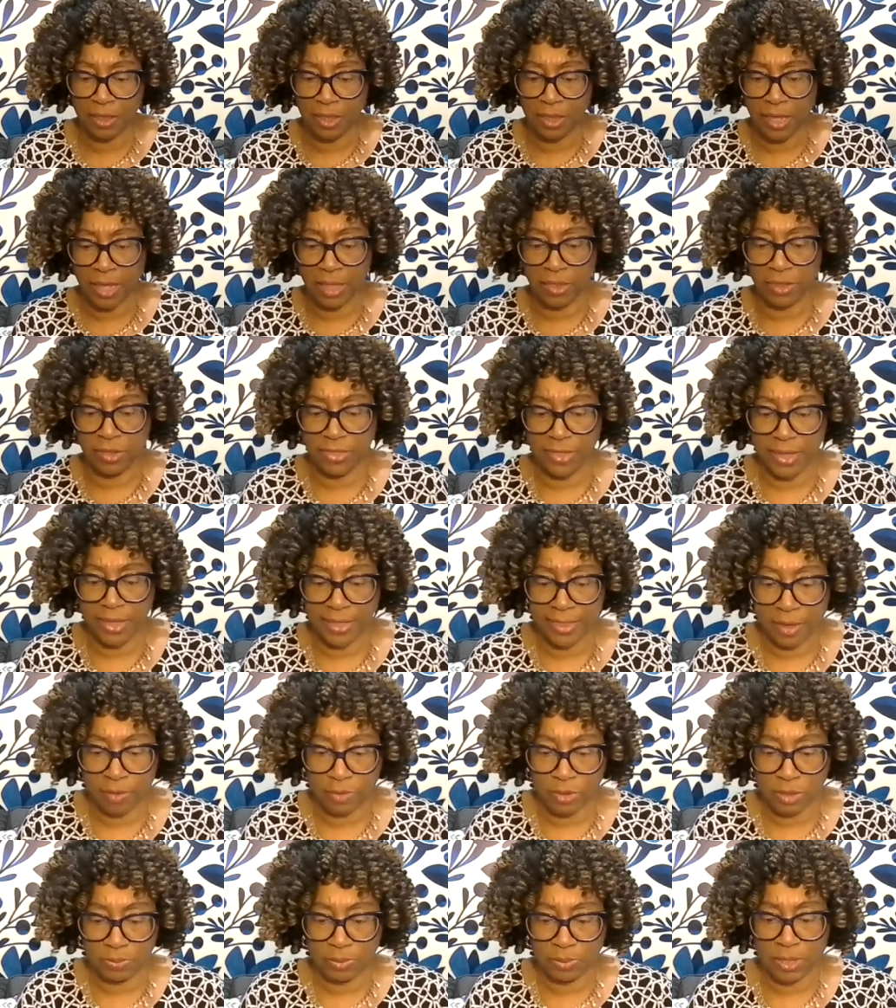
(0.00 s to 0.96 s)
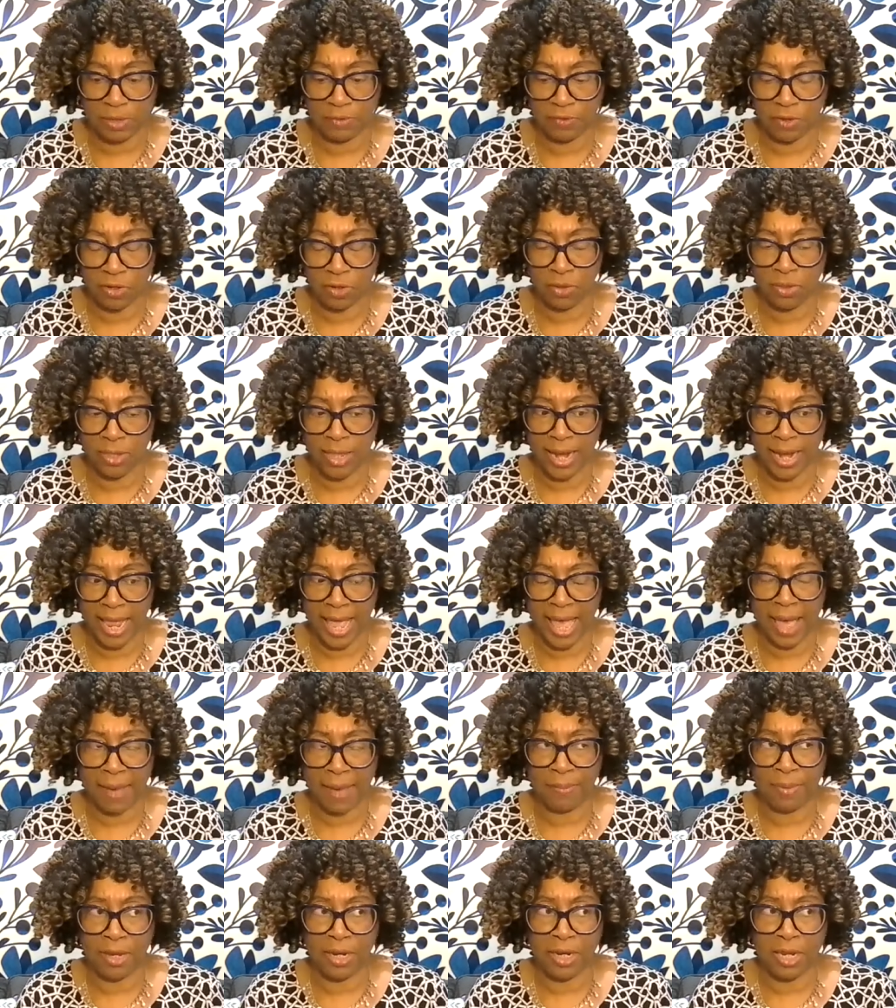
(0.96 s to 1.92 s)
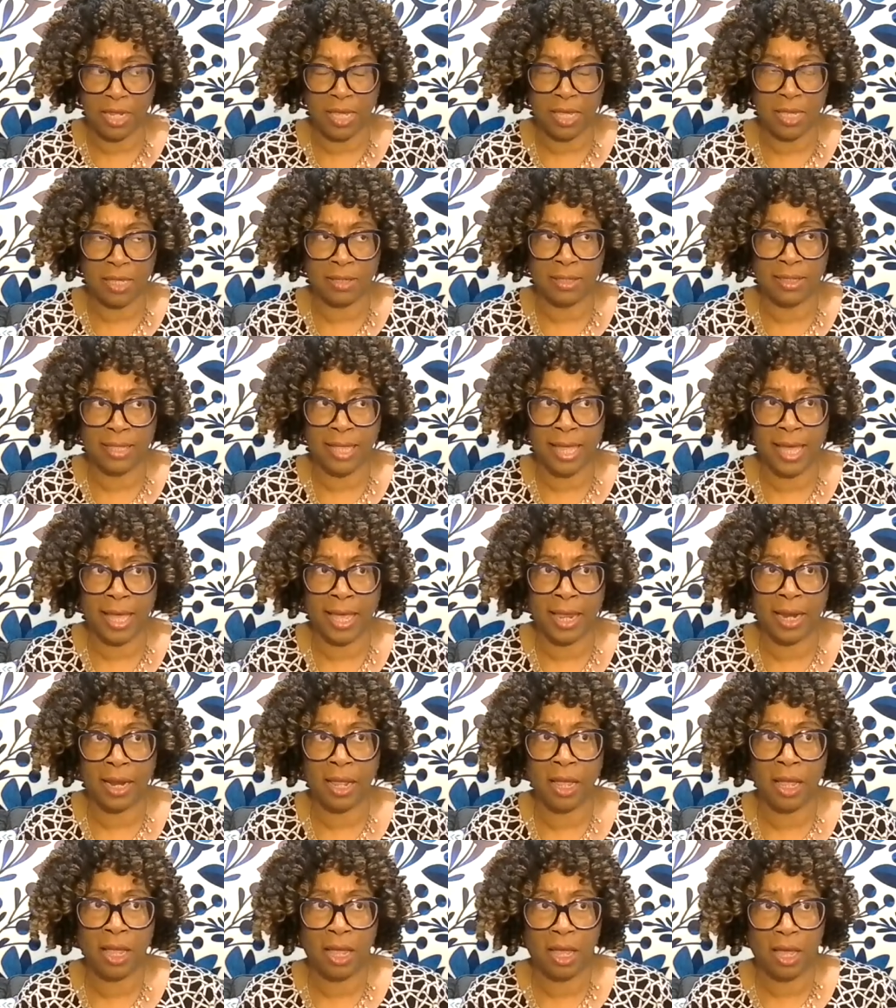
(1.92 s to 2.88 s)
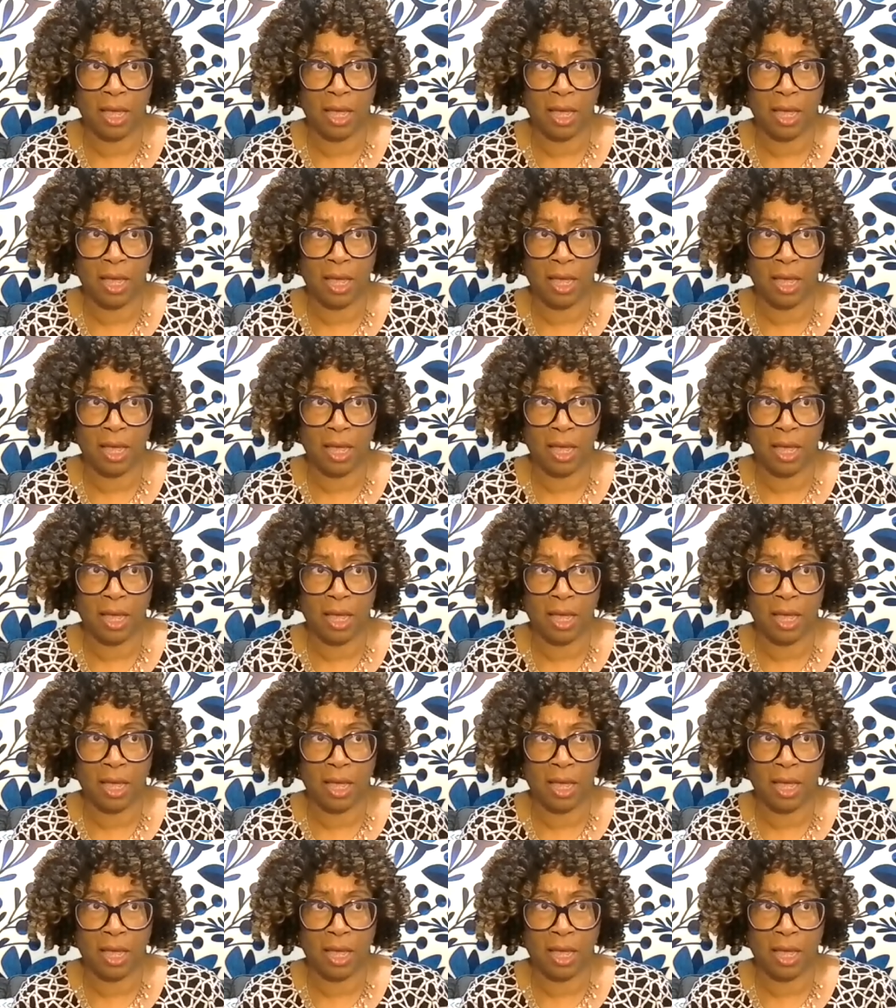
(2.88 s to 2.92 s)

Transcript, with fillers: The other thing that was pivotal that happened is that